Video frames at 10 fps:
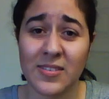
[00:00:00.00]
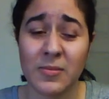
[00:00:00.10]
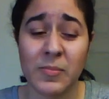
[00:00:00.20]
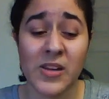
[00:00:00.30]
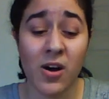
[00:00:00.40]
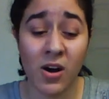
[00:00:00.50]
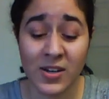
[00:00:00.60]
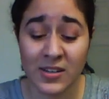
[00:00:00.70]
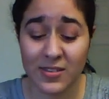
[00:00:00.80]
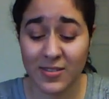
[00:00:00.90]
to be
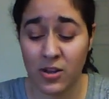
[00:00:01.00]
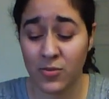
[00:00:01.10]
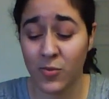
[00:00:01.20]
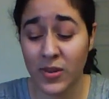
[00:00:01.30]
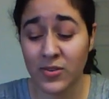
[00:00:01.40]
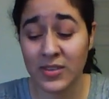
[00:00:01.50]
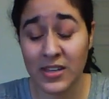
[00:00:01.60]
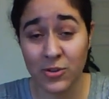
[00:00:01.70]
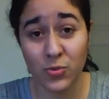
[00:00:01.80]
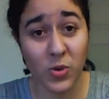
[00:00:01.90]
honest on whether
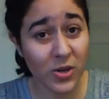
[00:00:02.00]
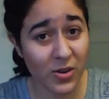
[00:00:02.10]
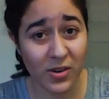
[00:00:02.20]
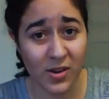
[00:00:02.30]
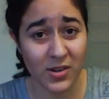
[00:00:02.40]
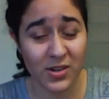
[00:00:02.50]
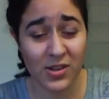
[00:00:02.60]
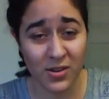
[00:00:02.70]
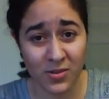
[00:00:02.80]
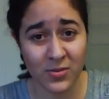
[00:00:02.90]
things work or not,
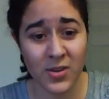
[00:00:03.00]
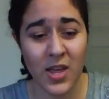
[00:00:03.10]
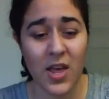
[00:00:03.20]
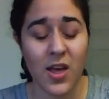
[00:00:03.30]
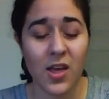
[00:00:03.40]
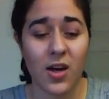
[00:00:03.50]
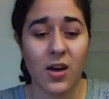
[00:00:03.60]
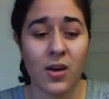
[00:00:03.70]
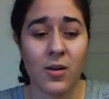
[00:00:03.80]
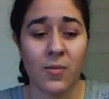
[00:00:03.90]
you know?
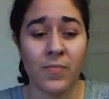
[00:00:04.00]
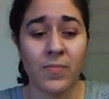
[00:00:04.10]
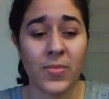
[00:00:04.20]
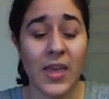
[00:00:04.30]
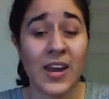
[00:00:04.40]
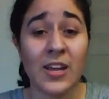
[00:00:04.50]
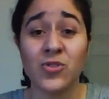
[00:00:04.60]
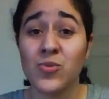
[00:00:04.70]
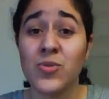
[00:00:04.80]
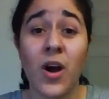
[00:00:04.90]
And I
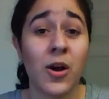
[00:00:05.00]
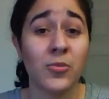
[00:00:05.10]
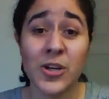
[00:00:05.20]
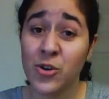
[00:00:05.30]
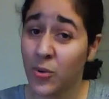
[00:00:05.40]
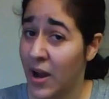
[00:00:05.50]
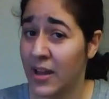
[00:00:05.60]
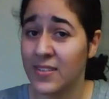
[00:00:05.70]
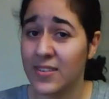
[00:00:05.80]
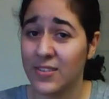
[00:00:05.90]
do not
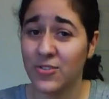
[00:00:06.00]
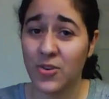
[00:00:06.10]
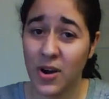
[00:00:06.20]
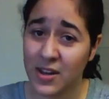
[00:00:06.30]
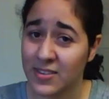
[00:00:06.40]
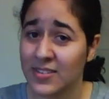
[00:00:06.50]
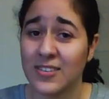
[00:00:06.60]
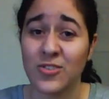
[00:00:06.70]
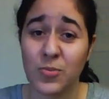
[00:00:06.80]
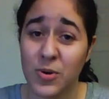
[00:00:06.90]
regret trying this
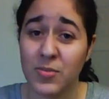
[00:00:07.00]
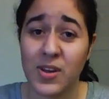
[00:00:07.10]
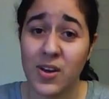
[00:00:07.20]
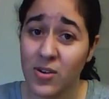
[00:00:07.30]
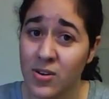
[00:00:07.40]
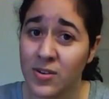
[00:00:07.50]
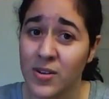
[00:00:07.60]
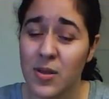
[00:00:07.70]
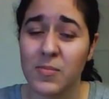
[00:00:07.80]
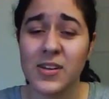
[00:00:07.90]
experiment at all,
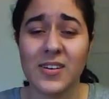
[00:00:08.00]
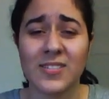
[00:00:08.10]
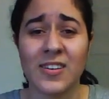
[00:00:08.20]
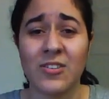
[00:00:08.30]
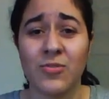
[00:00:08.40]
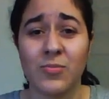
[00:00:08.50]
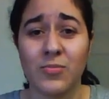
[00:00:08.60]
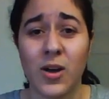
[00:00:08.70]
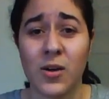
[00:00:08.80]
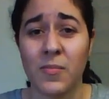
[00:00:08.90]
because I
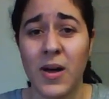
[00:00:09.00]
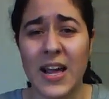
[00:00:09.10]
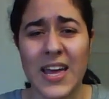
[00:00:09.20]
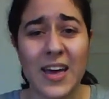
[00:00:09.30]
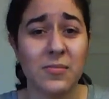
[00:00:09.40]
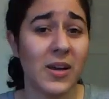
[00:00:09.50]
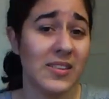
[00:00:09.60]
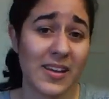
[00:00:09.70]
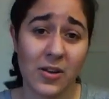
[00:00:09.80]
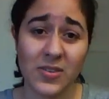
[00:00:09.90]
had my
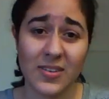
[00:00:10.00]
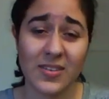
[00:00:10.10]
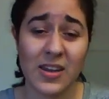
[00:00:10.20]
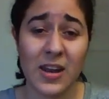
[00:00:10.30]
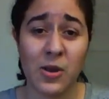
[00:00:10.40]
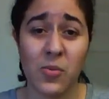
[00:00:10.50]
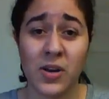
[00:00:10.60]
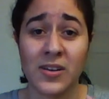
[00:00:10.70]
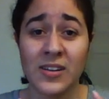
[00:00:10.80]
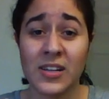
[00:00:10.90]
doubts, and I
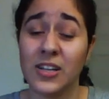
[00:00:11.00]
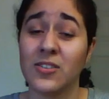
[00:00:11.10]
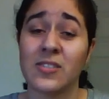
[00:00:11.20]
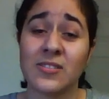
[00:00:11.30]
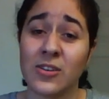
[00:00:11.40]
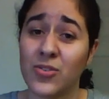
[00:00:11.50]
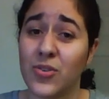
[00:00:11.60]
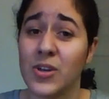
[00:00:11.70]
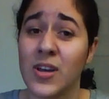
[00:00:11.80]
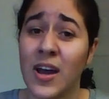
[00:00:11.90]
wanted to clear the doubts
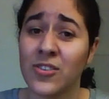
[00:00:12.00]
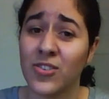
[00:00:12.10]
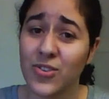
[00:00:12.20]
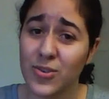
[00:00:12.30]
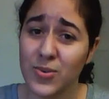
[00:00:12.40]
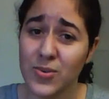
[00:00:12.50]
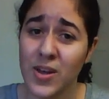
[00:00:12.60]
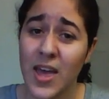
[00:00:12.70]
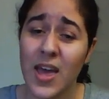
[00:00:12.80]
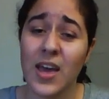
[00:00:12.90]
for you guys too.
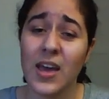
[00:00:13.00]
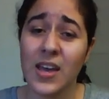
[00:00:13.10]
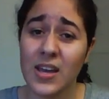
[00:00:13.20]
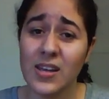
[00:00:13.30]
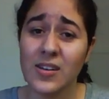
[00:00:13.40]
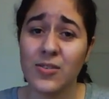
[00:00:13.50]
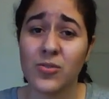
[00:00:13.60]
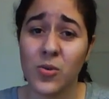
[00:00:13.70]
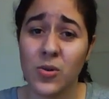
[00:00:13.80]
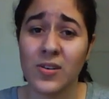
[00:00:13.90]
And of
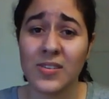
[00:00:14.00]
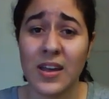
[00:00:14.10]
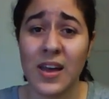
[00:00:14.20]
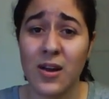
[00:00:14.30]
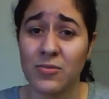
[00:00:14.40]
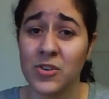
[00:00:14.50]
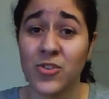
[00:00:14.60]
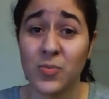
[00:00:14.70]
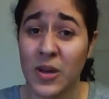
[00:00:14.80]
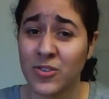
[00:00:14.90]
course, I have
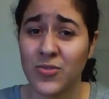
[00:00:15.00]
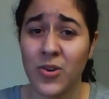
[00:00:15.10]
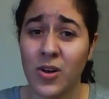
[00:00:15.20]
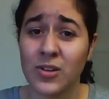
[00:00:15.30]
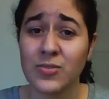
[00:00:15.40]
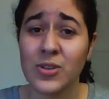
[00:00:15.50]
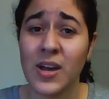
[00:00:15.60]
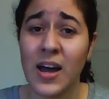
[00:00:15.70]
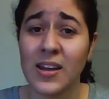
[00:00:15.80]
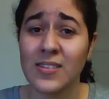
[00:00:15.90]
respect for all of you
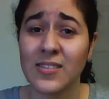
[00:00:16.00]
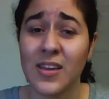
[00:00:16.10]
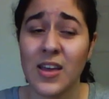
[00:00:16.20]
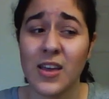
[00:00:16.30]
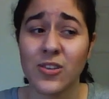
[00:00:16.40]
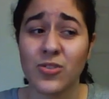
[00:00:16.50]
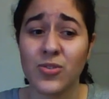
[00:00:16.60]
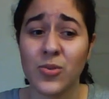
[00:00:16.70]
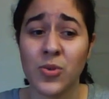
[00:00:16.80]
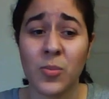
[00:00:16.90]
guys
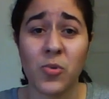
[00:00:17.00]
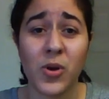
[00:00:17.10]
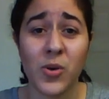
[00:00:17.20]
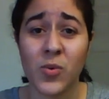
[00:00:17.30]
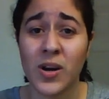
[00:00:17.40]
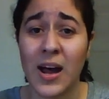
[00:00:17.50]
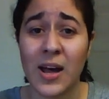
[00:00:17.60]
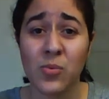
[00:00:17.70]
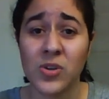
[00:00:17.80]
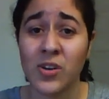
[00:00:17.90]
to the point where
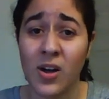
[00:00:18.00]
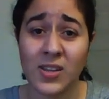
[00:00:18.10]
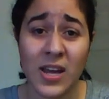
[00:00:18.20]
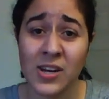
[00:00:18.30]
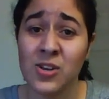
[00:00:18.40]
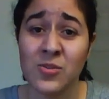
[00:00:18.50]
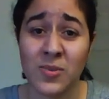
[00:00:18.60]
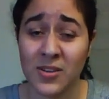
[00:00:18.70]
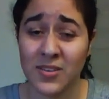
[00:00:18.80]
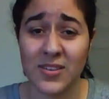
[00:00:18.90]
I would not lie to you
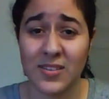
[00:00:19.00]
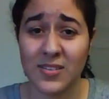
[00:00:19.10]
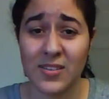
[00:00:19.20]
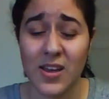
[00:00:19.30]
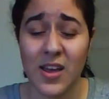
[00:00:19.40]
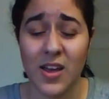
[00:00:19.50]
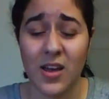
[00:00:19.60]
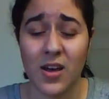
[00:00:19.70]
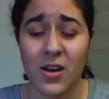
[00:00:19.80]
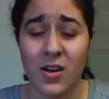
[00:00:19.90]
about this.
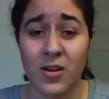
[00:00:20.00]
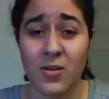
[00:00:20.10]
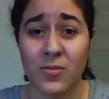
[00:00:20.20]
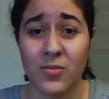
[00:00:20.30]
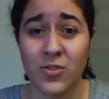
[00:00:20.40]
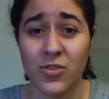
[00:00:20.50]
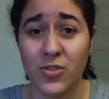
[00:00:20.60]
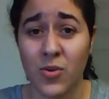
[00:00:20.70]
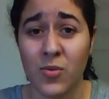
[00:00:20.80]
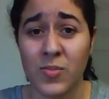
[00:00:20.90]

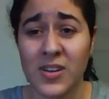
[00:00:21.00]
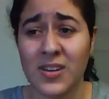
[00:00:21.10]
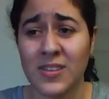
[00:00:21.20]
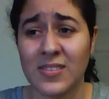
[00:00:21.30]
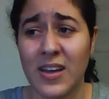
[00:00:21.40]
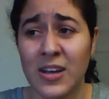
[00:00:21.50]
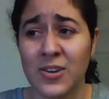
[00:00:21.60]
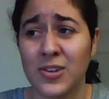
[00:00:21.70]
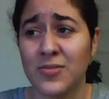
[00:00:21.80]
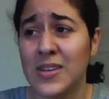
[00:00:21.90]
So because I
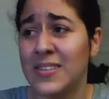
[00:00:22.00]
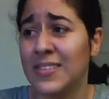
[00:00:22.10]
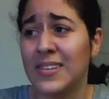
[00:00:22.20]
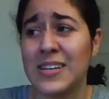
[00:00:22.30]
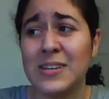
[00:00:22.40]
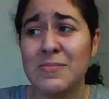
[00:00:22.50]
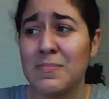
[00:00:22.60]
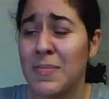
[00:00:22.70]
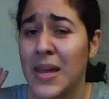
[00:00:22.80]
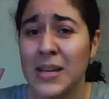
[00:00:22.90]
could have easily
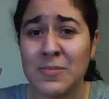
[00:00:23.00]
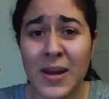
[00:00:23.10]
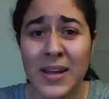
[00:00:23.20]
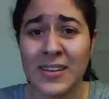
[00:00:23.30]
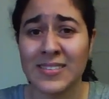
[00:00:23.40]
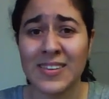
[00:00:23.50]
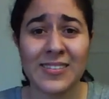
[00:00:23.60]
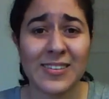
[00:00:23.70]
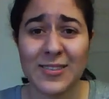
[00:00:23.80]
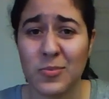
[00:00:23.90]
made my
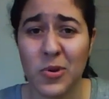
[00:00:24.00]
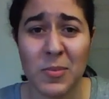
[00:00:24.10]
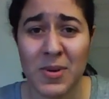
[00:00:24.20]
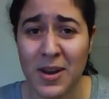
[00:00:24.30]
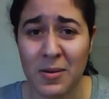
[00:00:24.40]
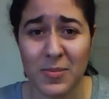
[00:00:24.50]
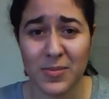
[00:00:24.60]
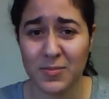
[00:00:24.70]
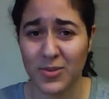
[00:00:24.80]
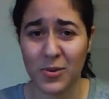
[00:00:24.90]
dentist appointment up,
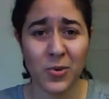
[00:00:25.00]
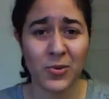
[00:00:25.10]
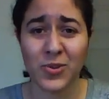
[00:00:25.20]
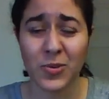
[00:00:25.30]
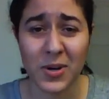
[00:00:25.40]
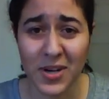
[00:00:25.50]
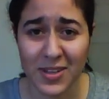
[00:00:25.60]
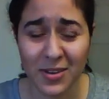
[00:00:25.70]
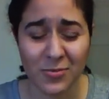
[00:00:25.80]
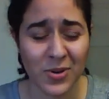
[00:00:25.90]
the whole story
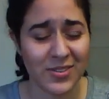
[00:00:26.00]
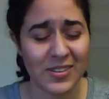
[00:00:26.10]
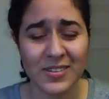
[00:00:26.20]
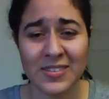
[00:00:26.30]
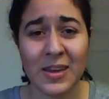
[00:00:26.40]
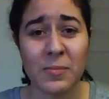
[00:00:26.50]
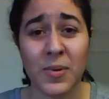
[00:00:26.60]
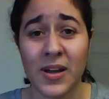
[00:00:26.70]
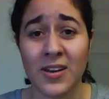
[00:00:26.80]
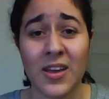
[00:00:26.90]
of what she said,
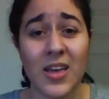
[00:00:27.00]
but